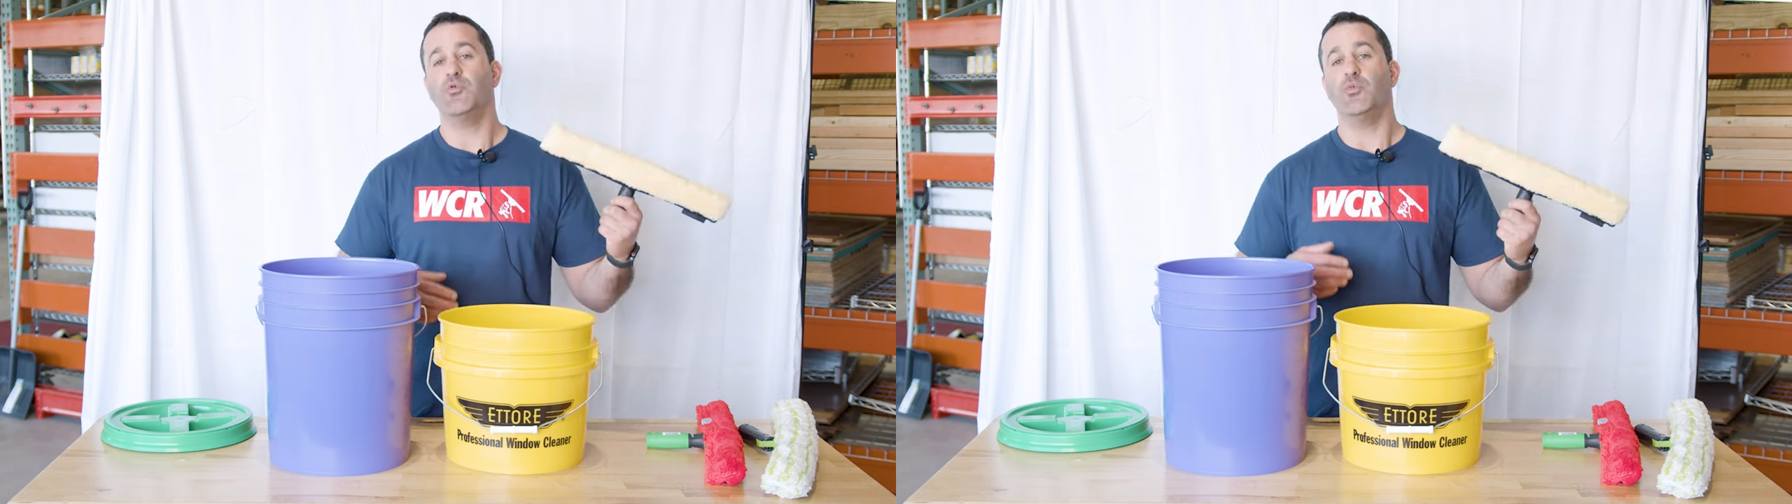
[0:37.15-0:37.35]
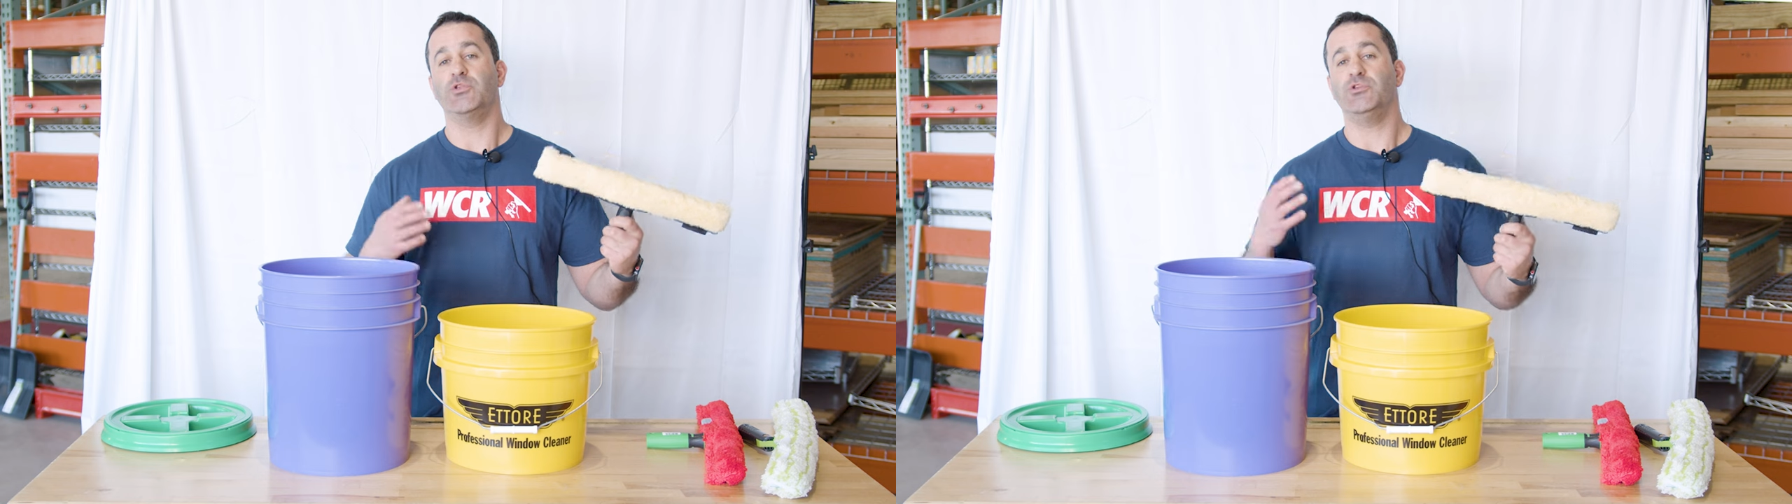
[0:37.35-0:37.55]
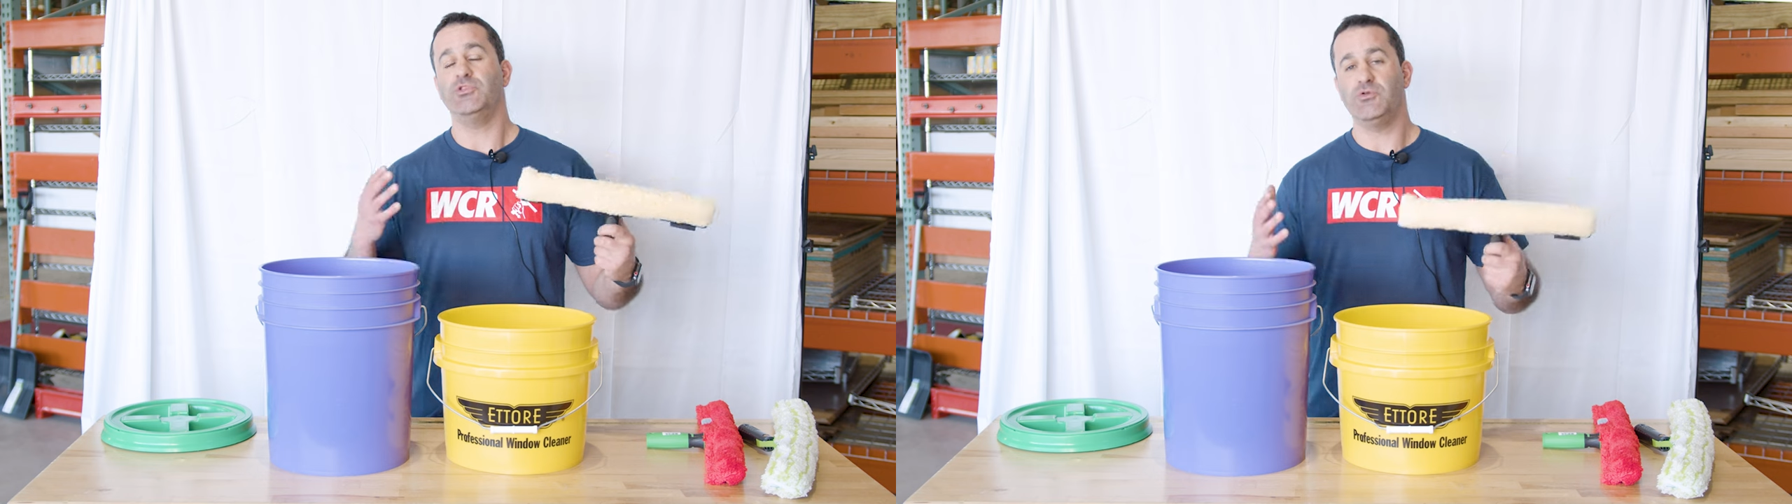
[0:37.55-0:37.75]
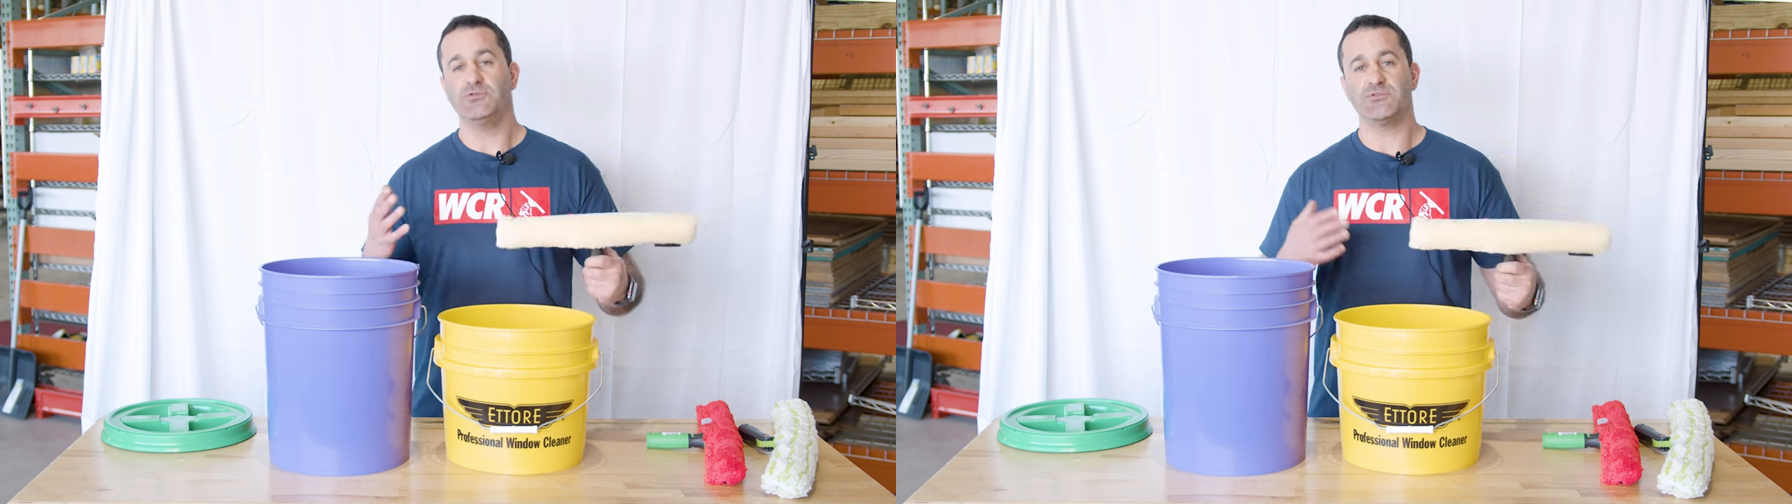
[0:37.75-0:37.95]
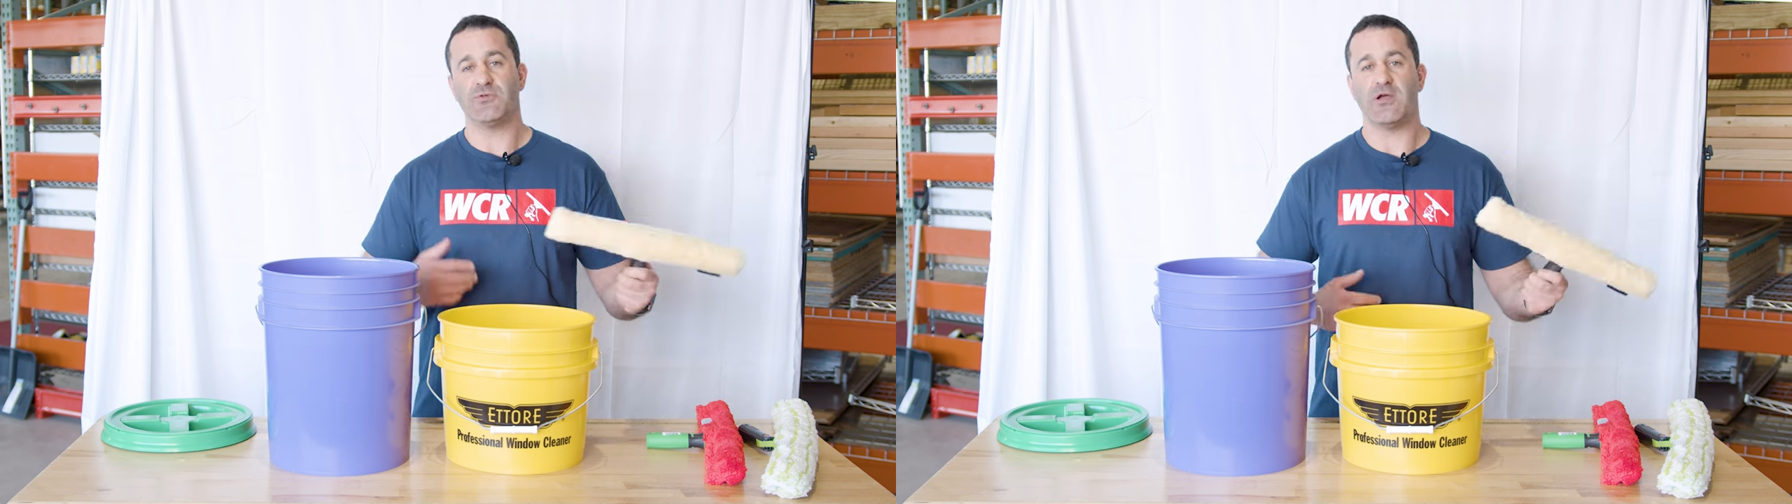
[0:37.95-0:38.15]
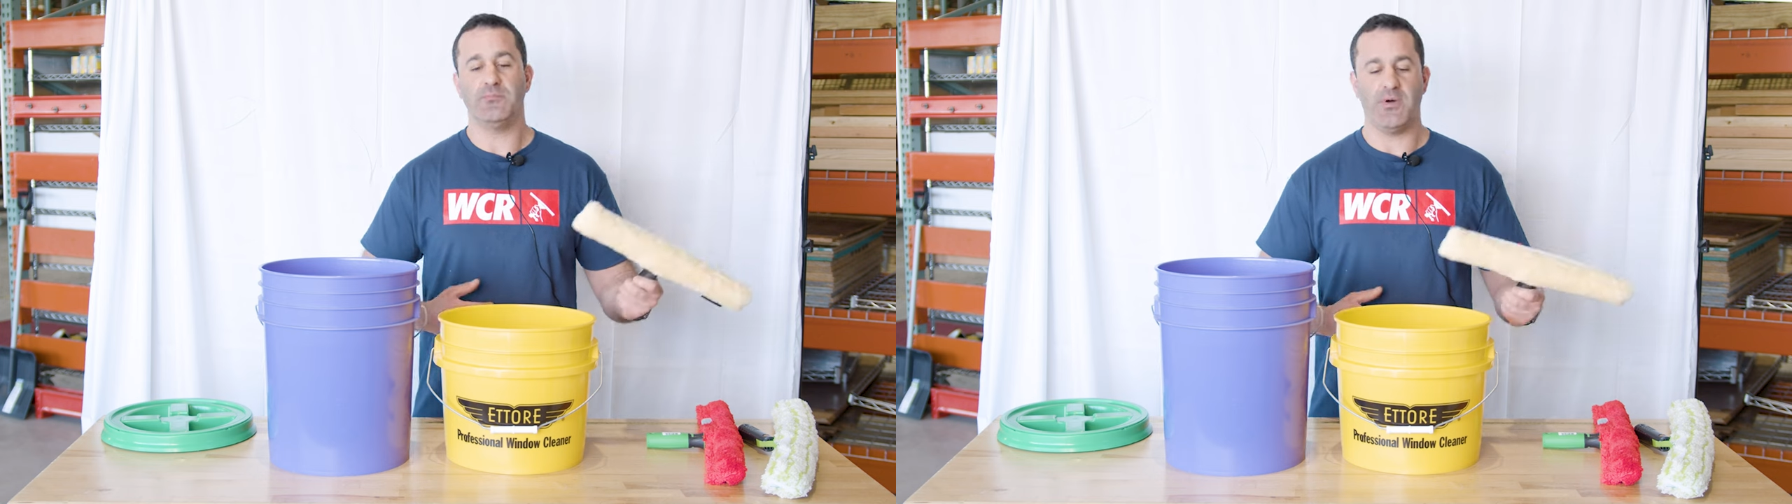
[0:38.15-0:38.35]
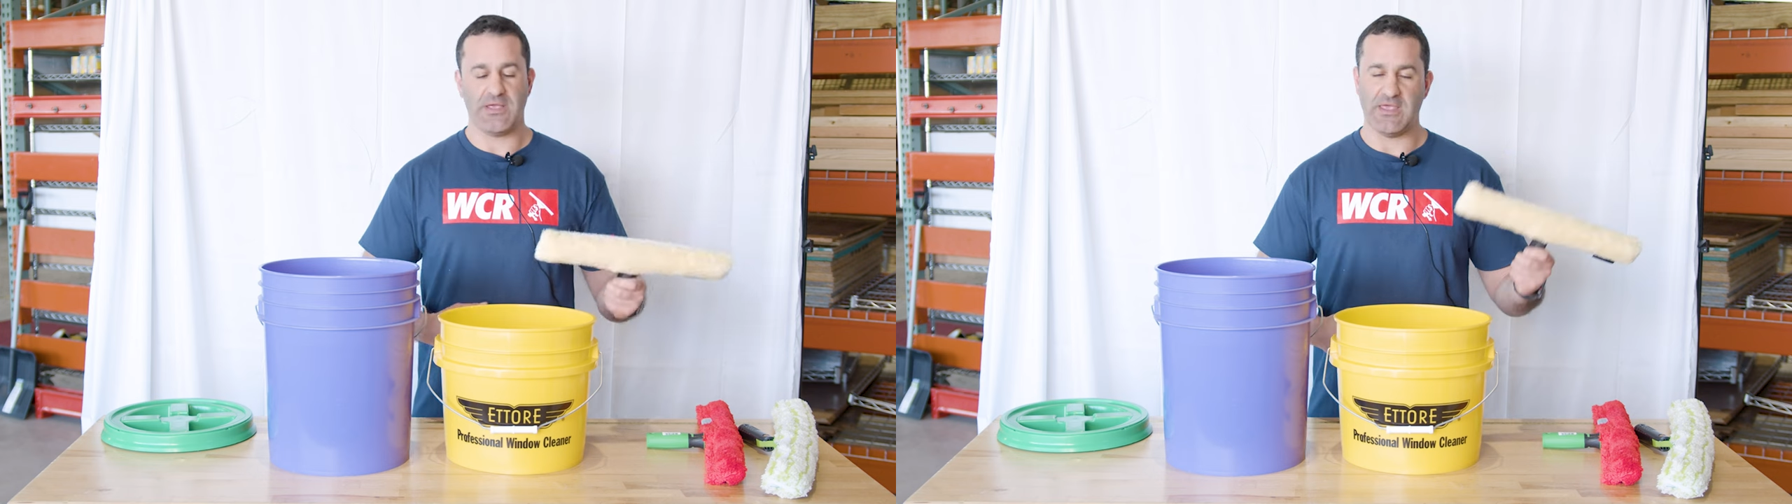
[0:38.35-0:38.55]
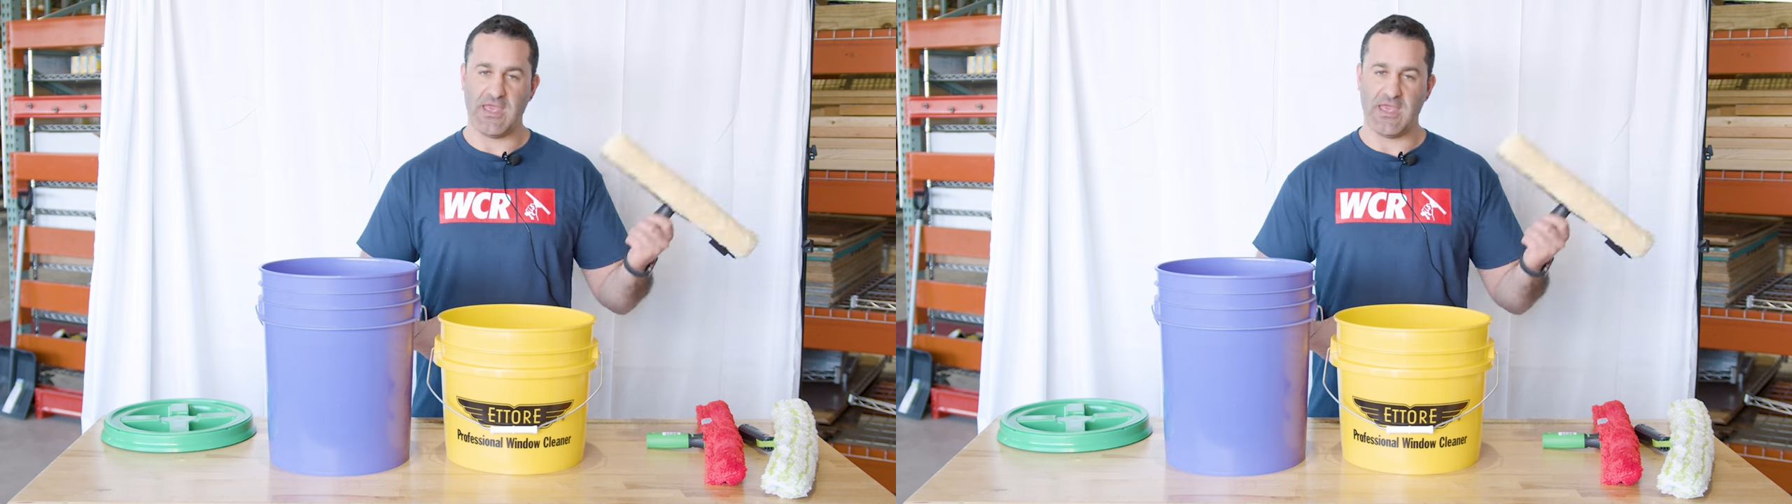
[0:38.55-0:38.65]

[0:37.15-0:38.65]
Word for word: When you use a round bucket,